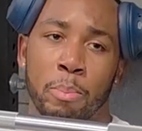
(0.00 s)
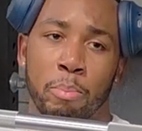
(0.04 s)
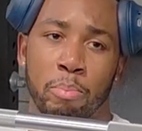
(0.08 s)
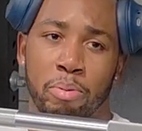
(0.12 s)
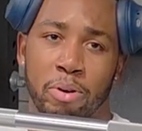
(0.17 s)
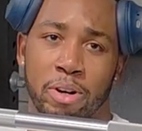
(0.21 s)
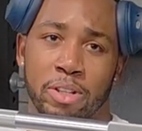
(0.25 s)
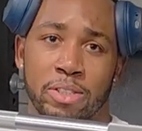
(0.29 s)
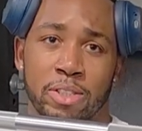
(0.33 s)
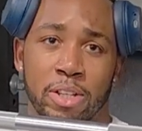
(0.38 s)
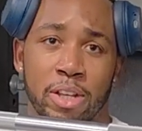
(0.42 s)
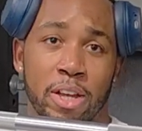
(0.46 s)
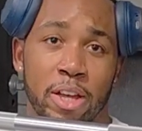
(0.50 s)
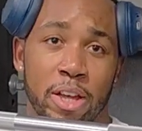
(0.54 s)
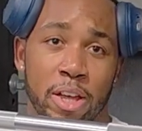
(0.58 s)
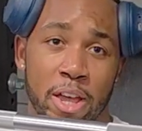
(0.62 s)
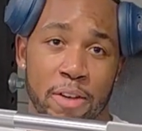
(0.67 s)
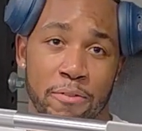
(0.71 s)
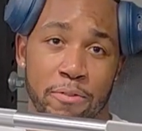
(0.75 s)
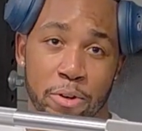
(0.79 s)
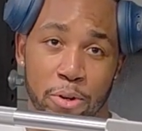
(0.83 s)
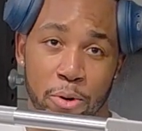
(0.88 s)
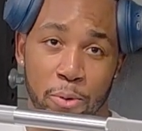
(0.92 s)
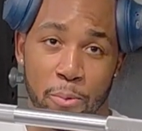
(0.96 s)
press a
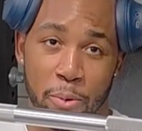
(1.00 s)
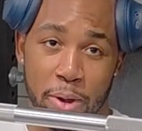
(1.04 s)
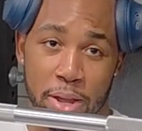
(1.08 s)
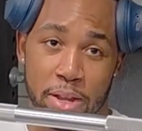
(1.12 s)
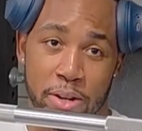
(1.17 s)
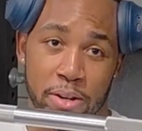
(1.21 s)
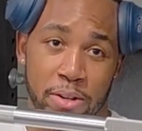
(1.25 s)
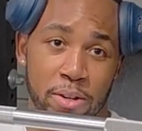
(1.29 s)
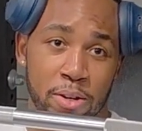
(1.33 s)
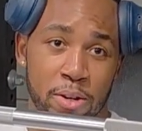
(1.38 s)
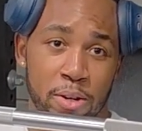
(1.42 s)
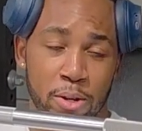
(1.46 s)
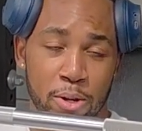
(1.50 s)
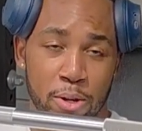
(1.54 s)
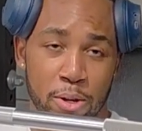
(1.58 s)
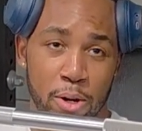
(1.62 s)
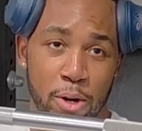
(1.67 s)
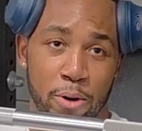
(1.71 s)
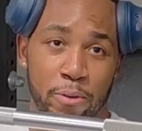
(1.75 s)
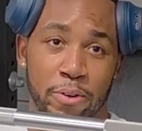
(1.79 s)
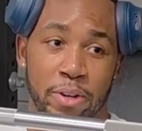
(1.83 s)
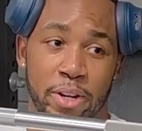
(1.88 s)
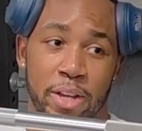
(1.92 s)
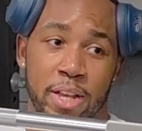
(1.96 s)
heavier weight
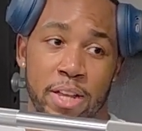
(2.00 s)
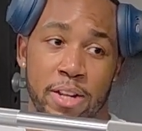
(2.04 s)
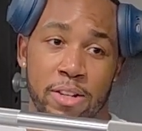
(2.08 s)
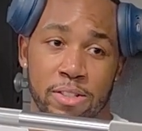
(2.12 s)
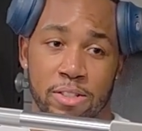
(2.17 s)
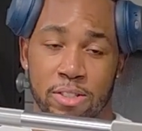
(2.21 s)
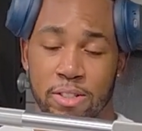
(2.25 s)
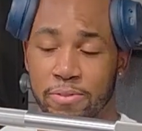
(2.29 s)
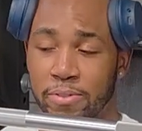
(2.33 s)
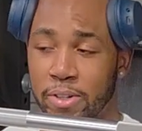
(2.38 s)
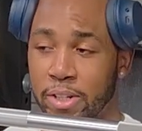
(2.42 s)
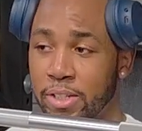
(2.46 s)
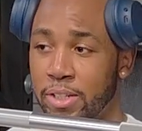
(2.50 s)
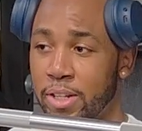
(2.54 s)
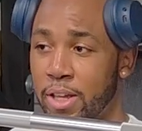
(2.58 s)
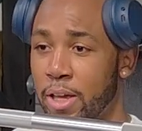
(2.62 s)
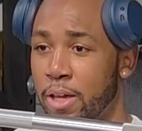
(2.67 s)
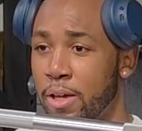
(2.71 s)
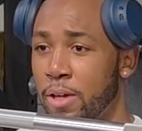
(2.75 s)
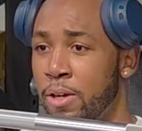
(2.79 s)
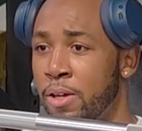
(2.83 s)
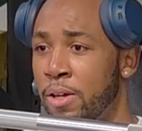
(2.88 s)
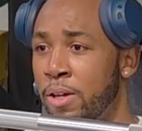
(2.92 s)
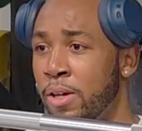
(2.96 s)
over your head and stuff like
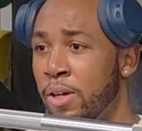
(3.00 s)
that.